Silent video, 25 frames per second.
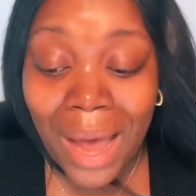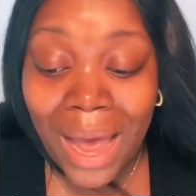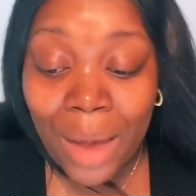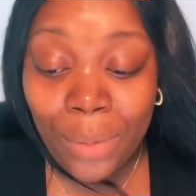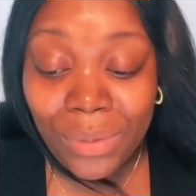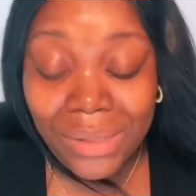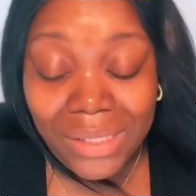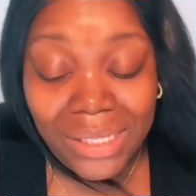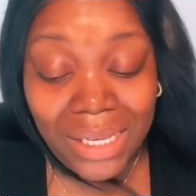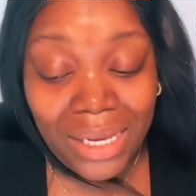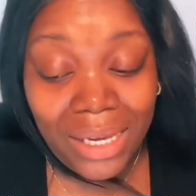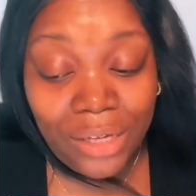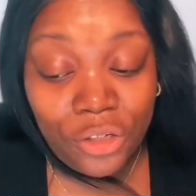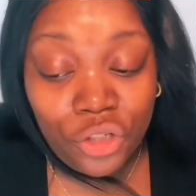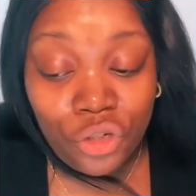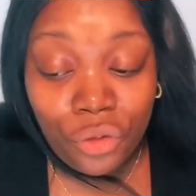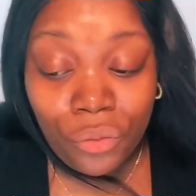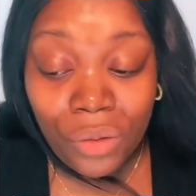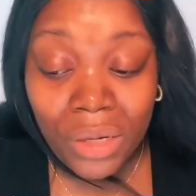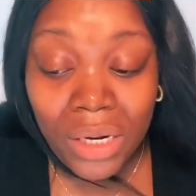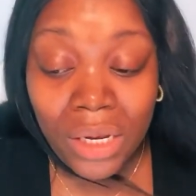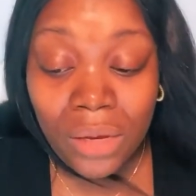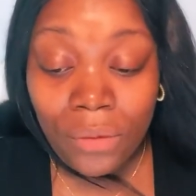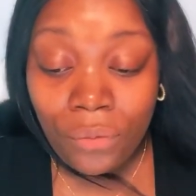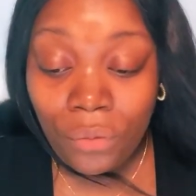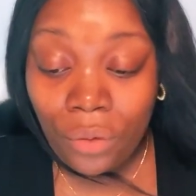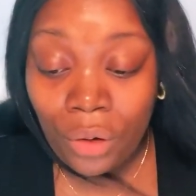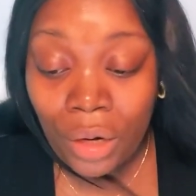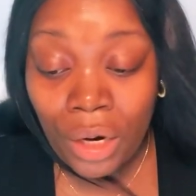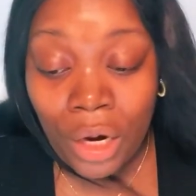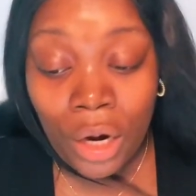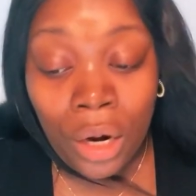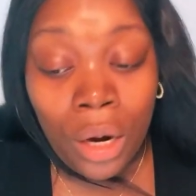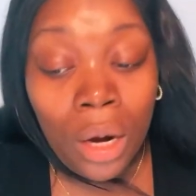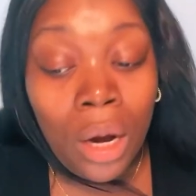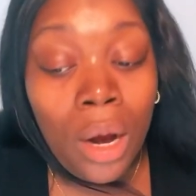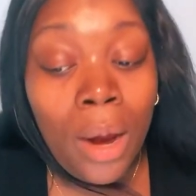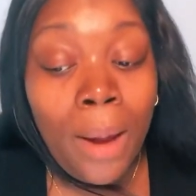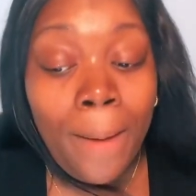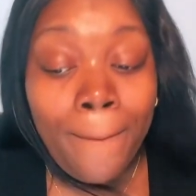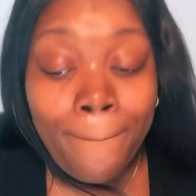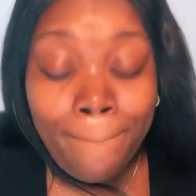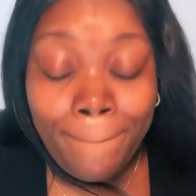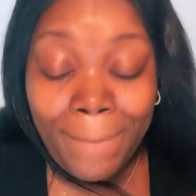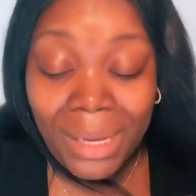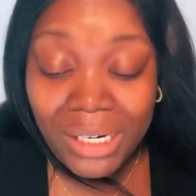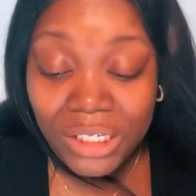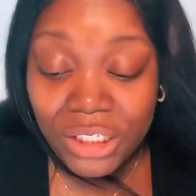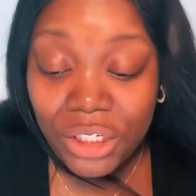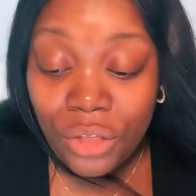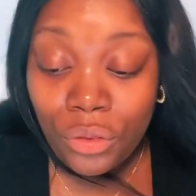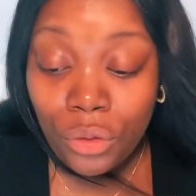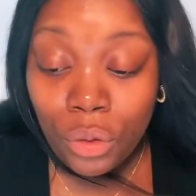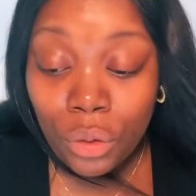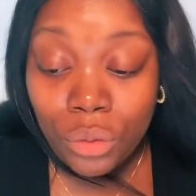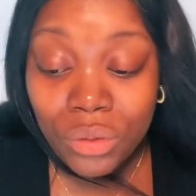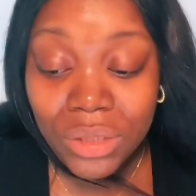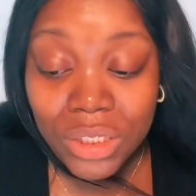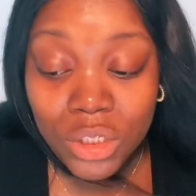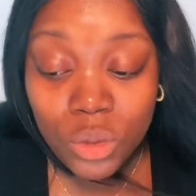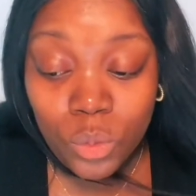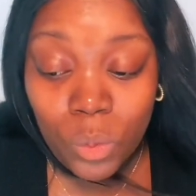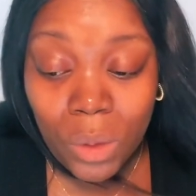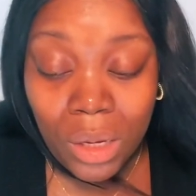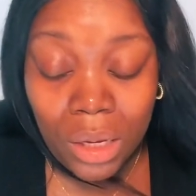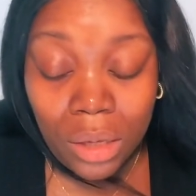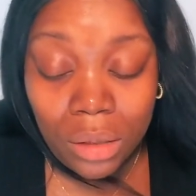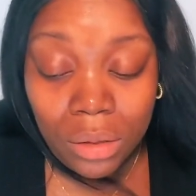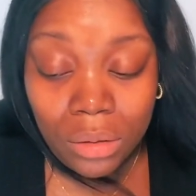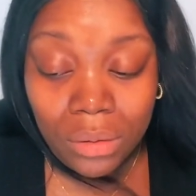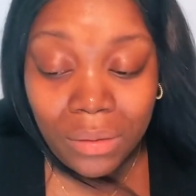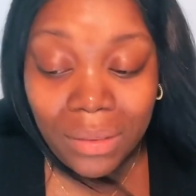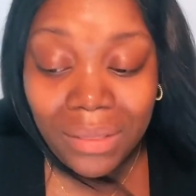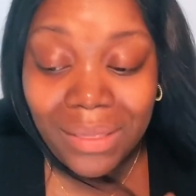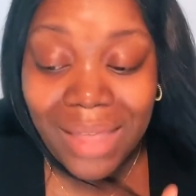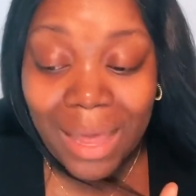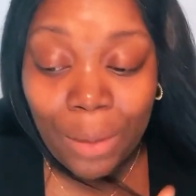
I would say, Sharita, if you're here, mention those as well